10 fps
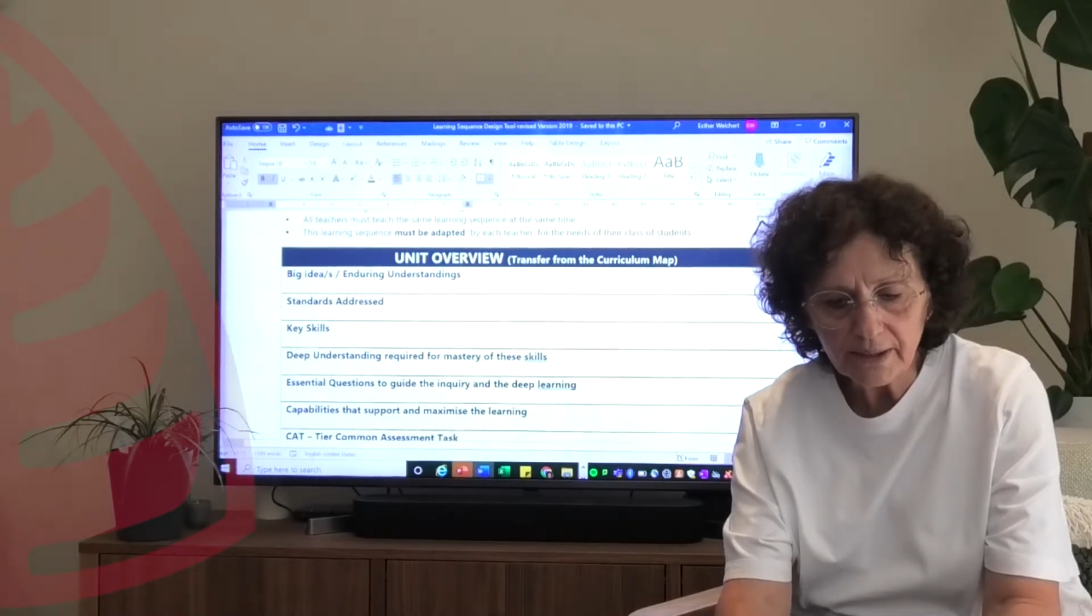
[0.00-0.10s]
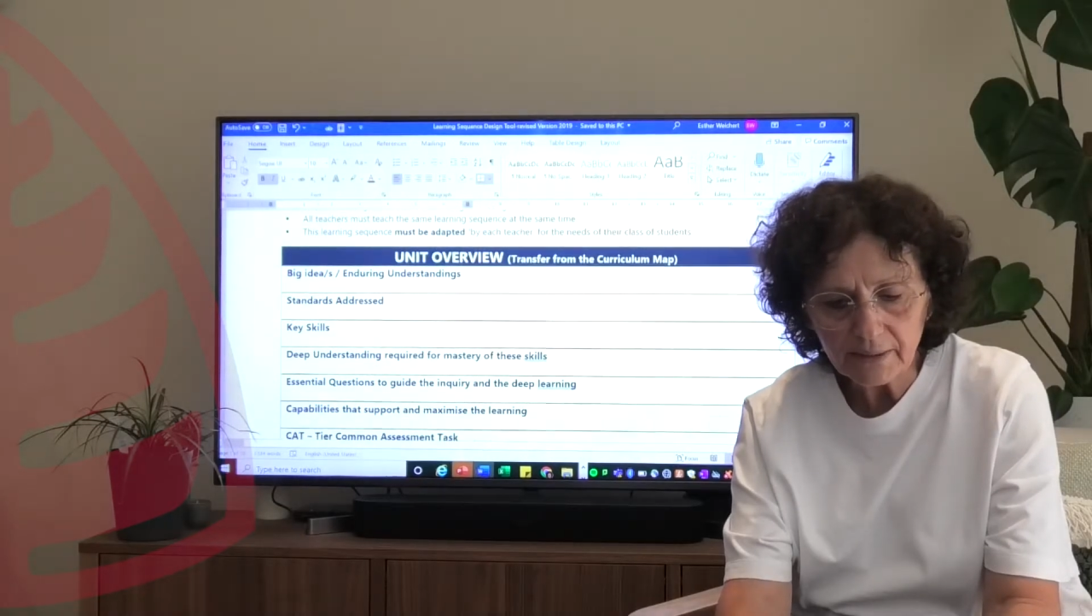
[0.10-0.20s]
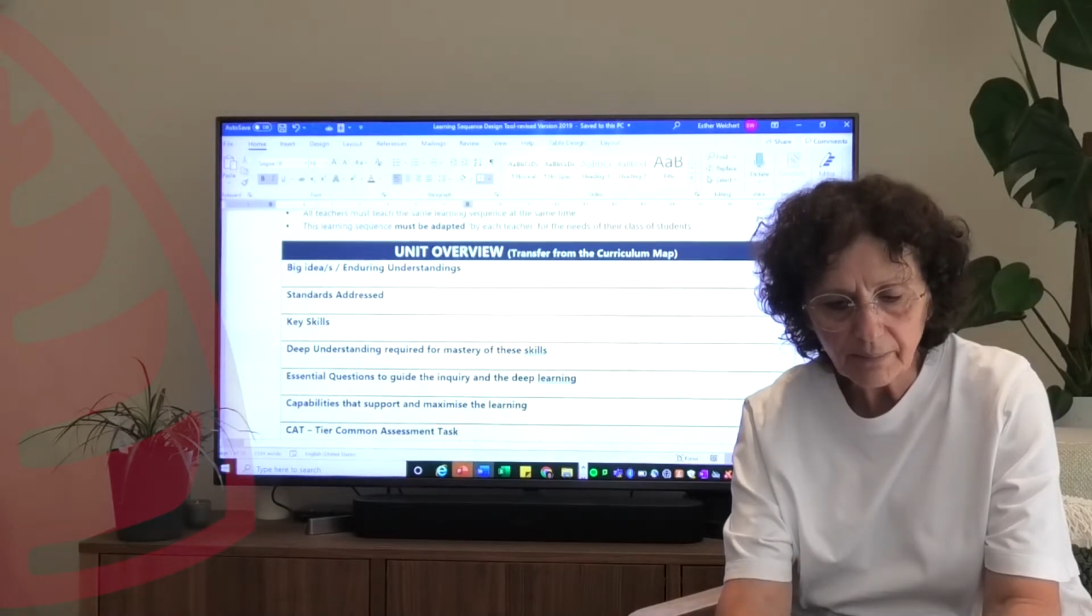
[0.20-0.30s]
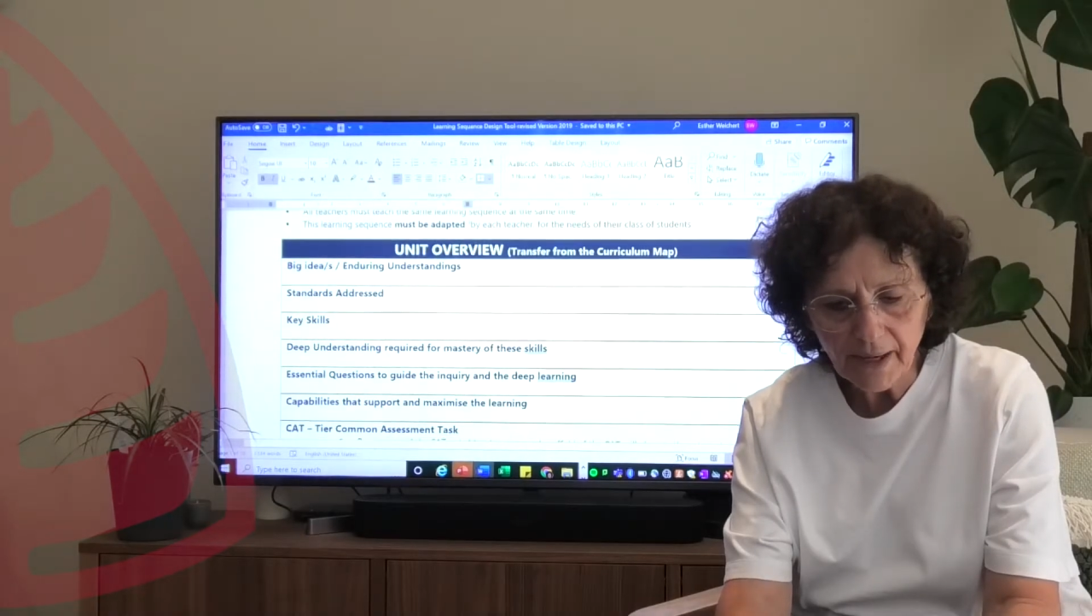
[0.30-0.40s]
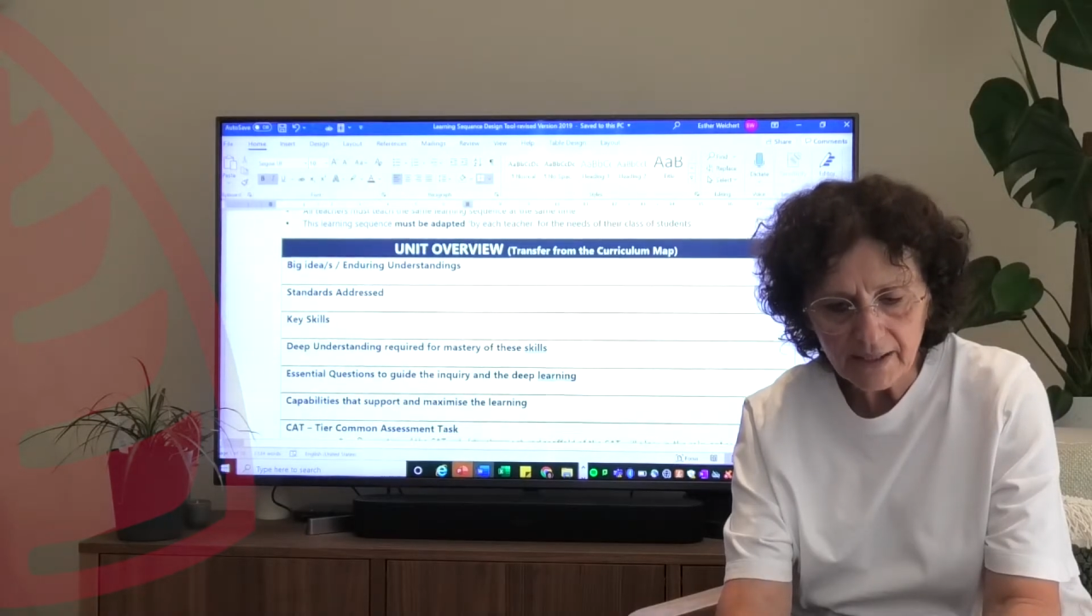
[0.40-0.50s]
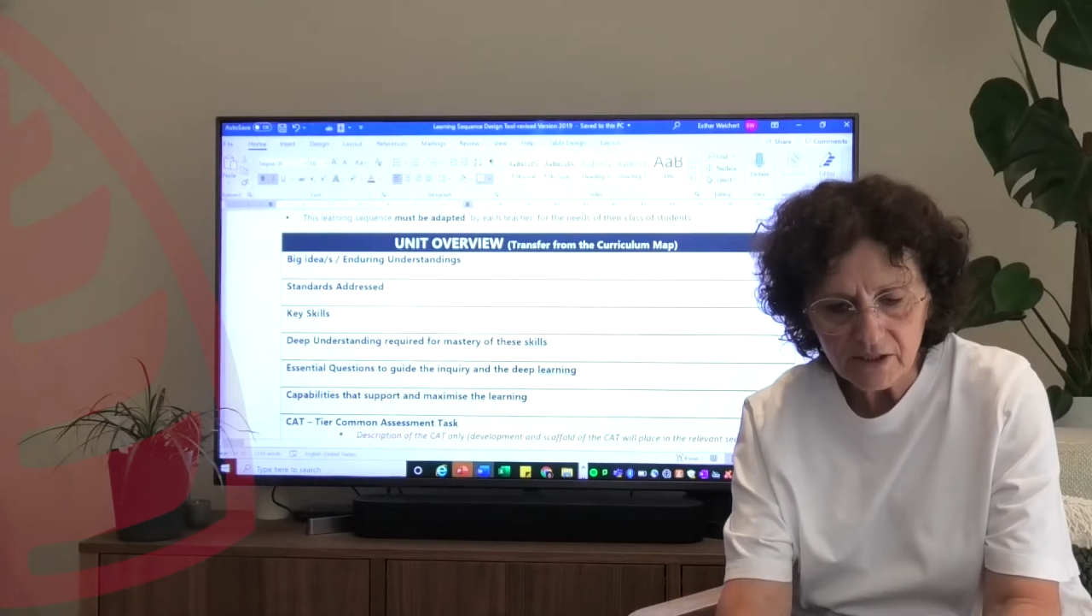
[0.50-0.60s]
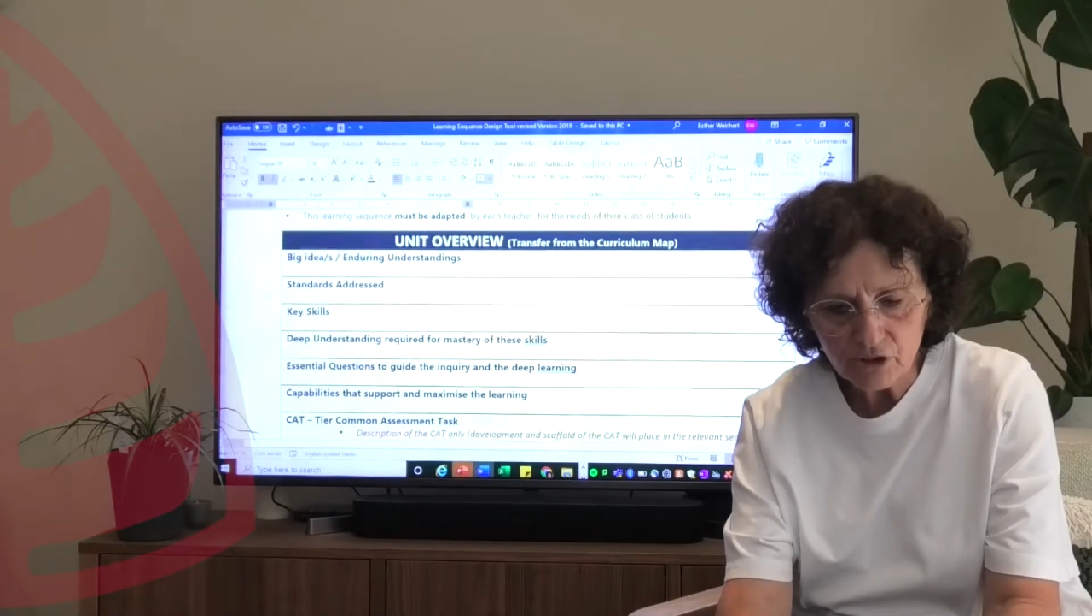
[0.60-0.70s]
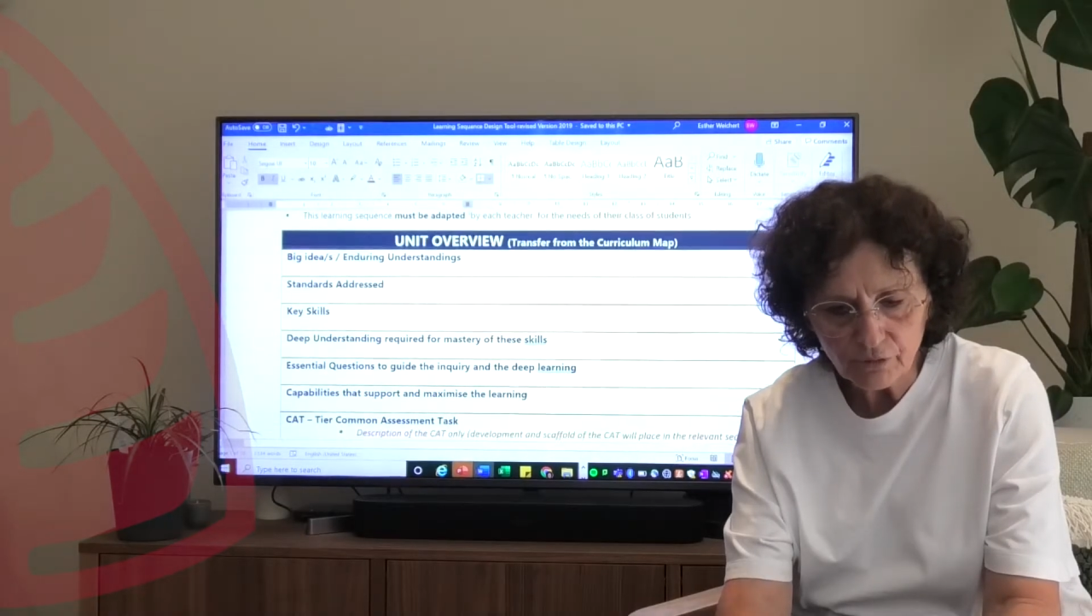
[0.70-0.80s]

and paste